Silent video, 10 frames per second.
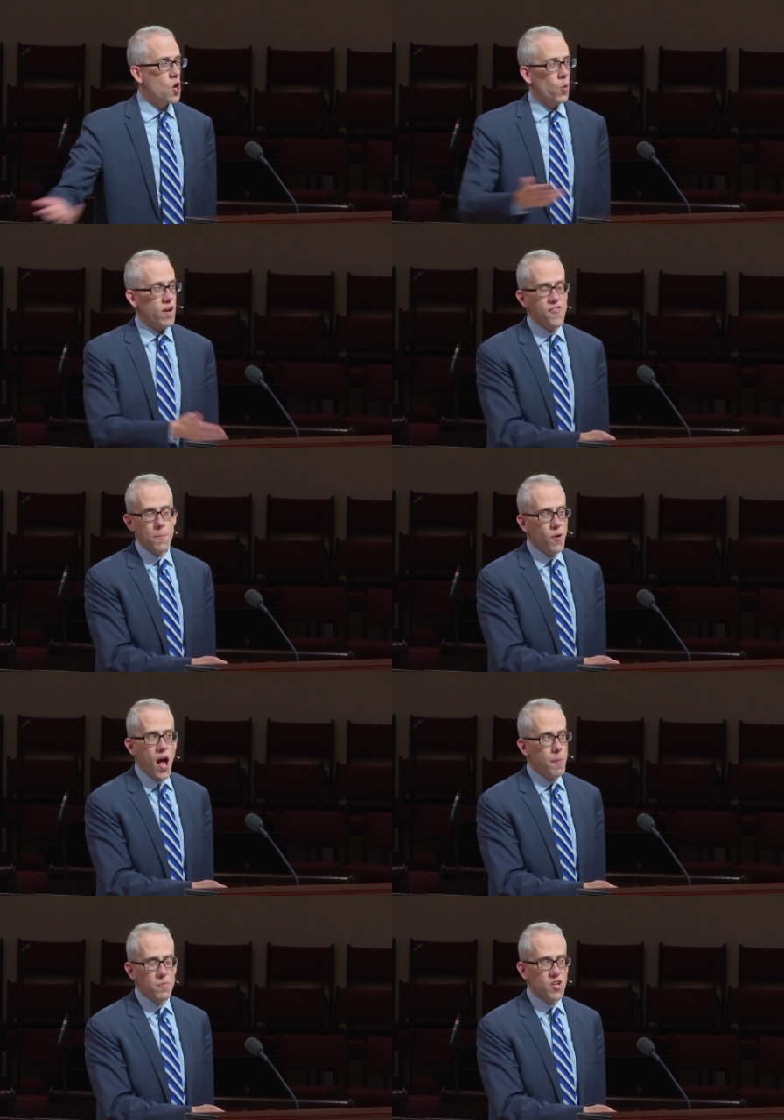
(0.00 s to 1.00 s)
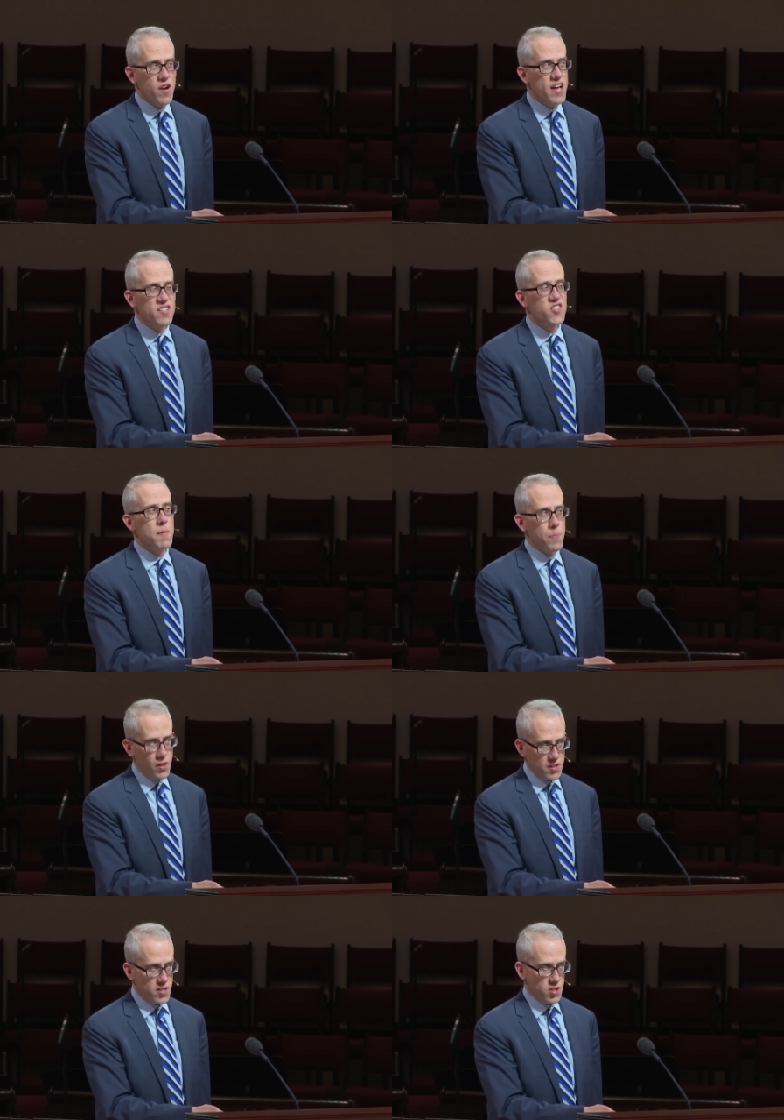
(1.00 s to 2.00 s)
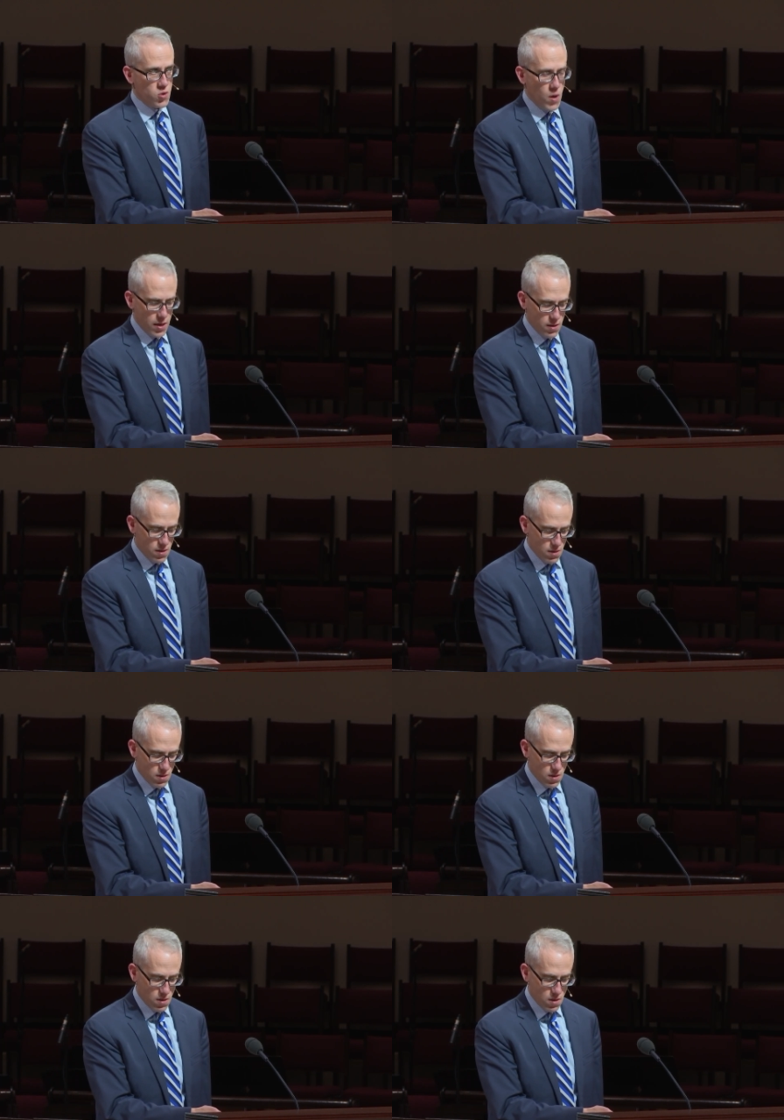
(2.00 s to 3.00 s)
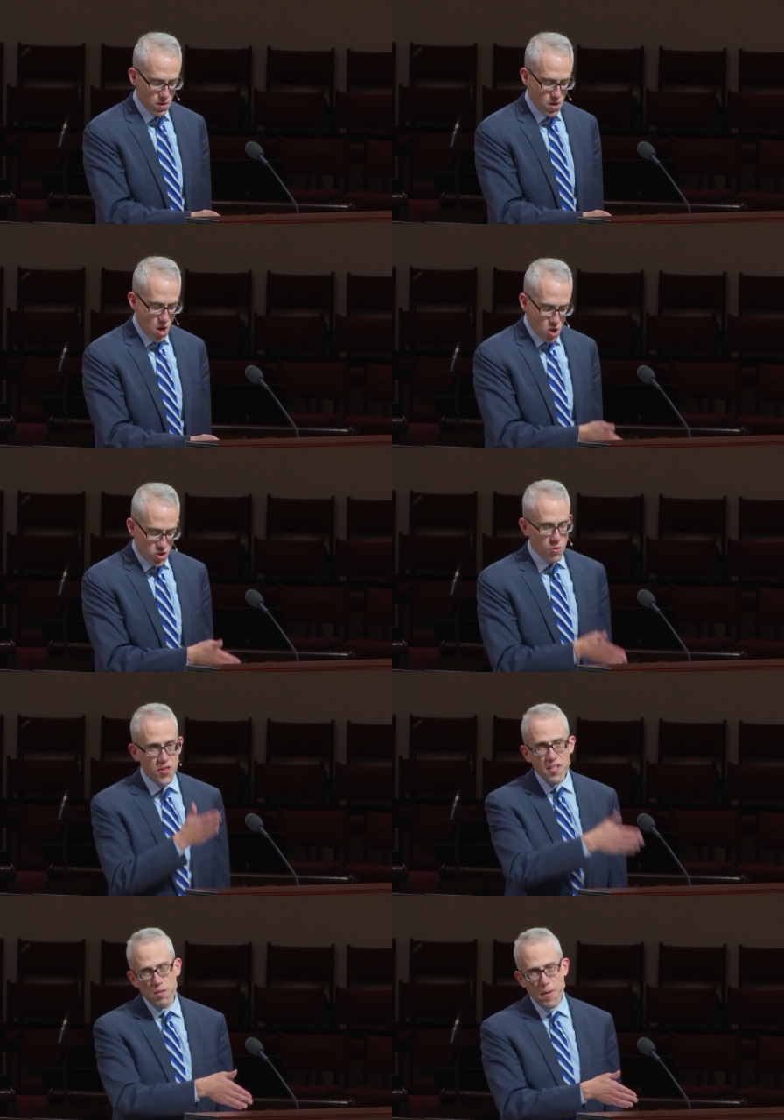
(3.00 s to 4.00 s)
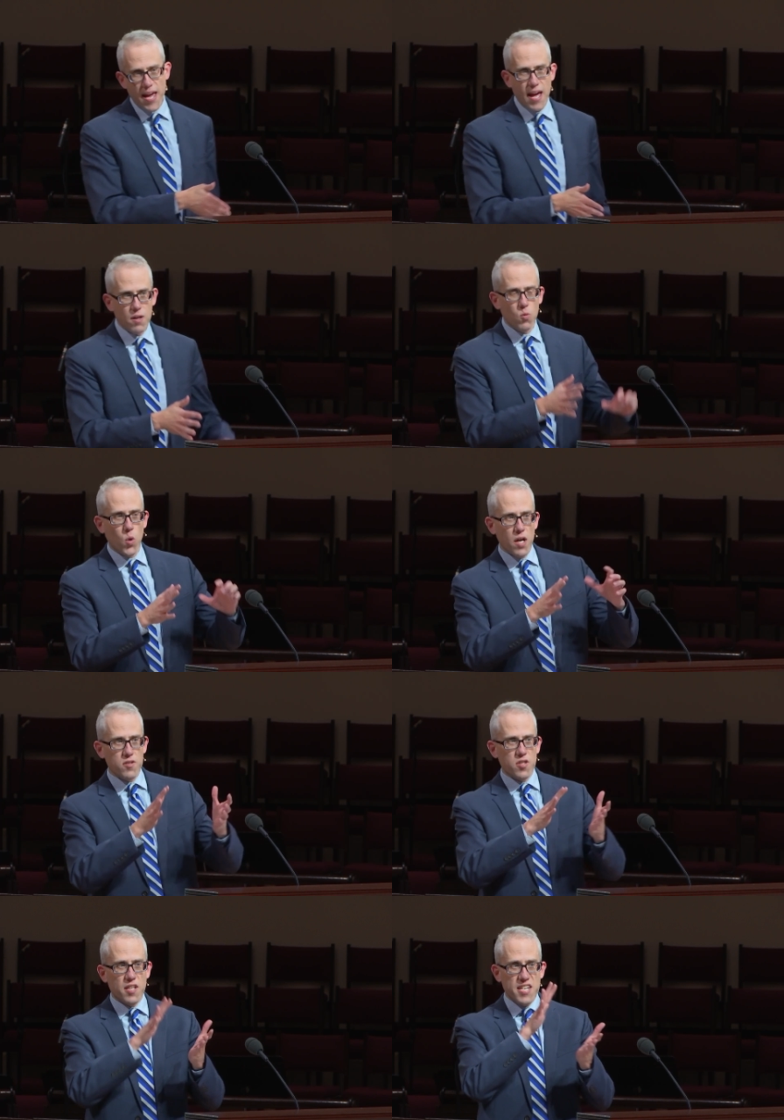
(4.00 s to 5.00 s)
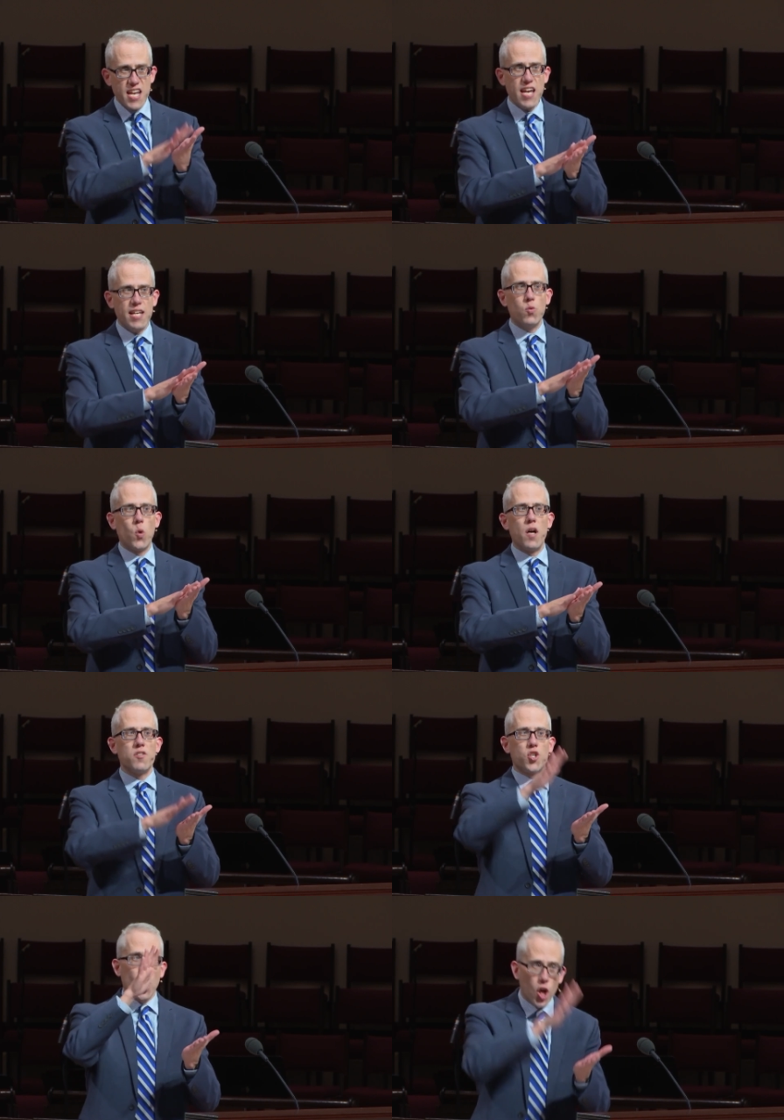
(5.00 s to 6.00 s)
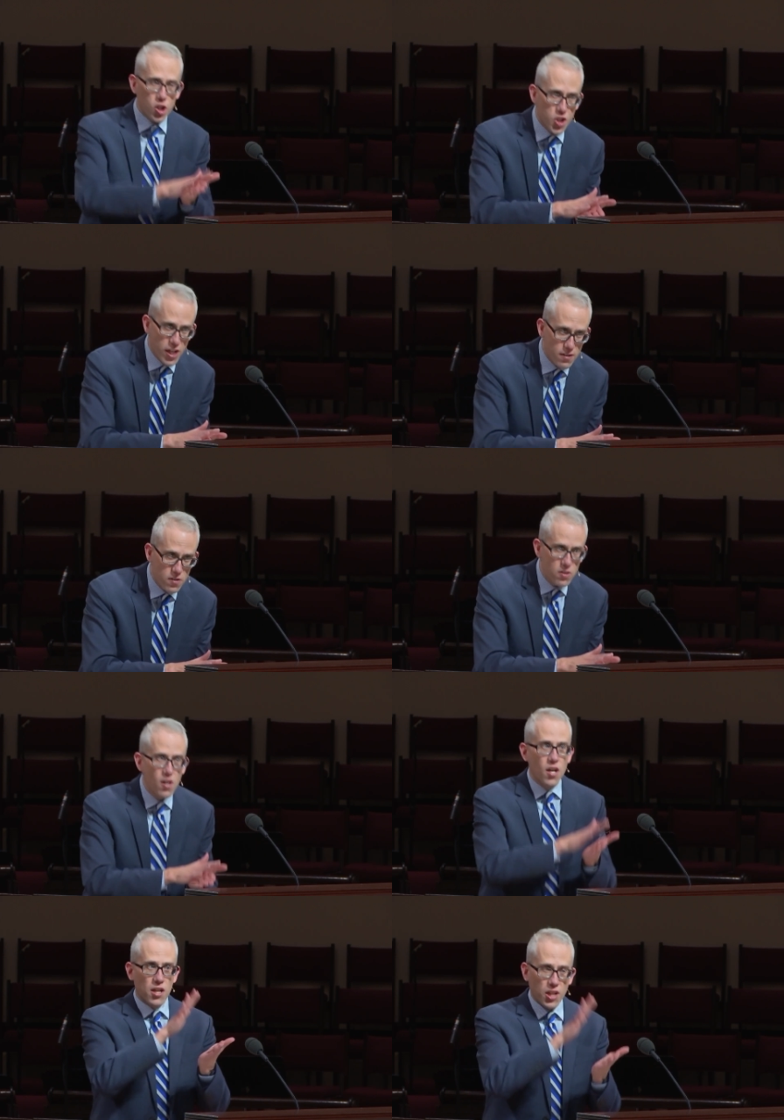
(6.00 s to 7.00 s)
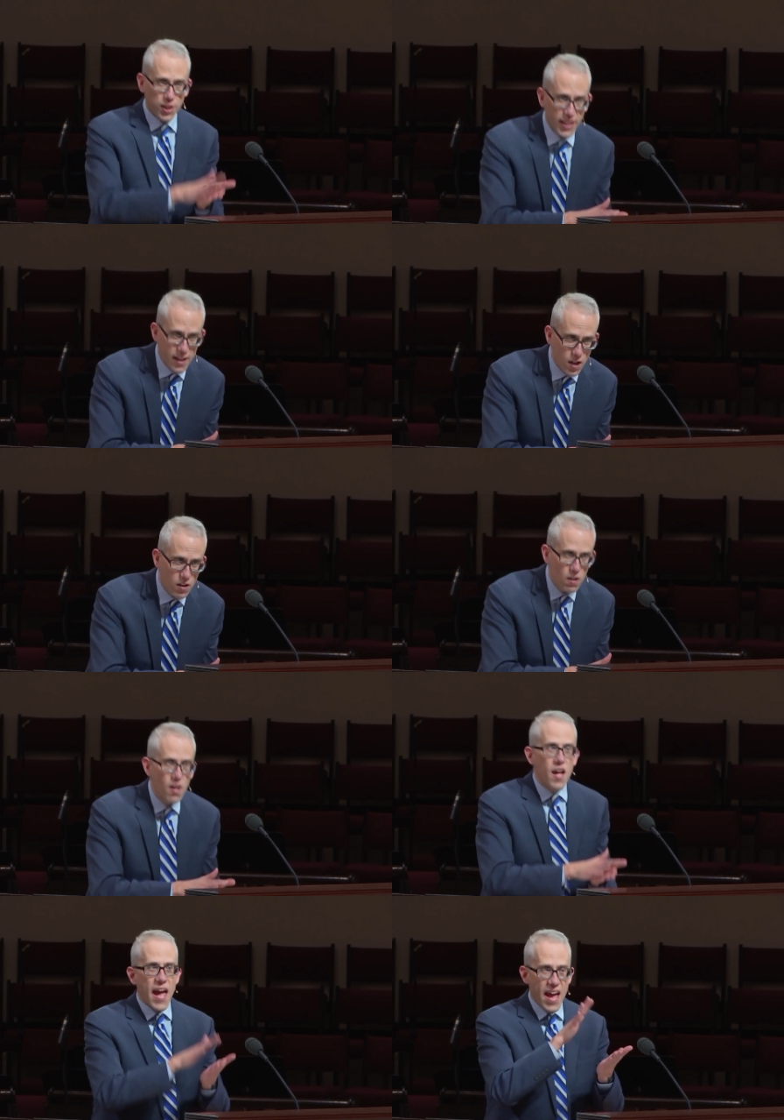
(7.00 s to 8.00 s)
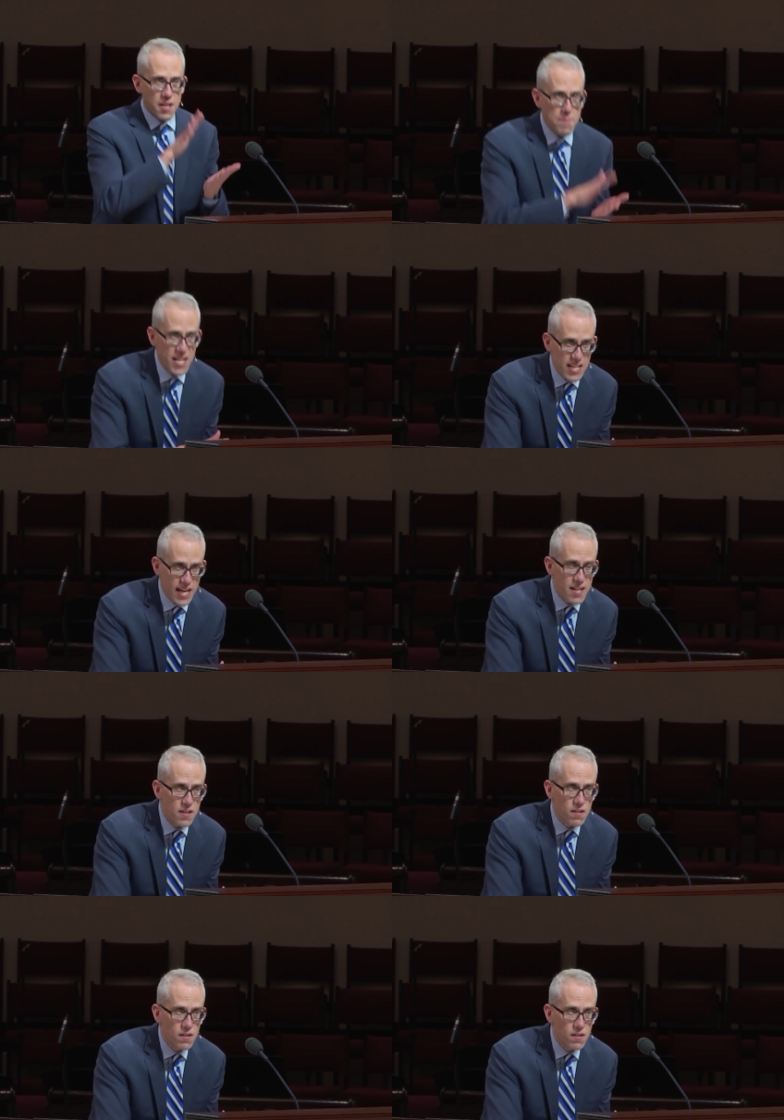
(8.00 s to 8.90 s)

What if the problems are not as simple as this one? So this man was, the need was urgent, clear, and immediate.